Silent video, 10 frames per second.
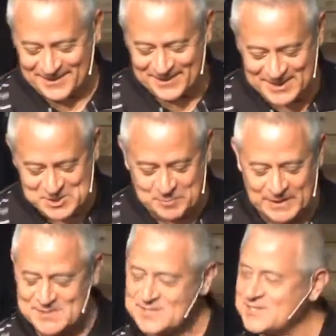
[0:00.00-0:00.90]

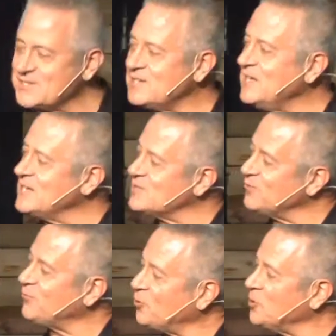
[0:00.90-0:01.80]
expects to see as a
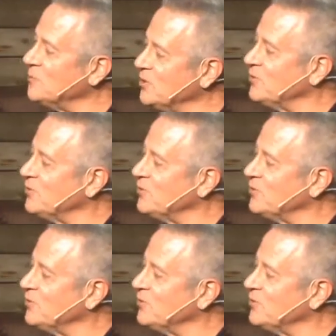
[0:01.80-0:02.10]
formula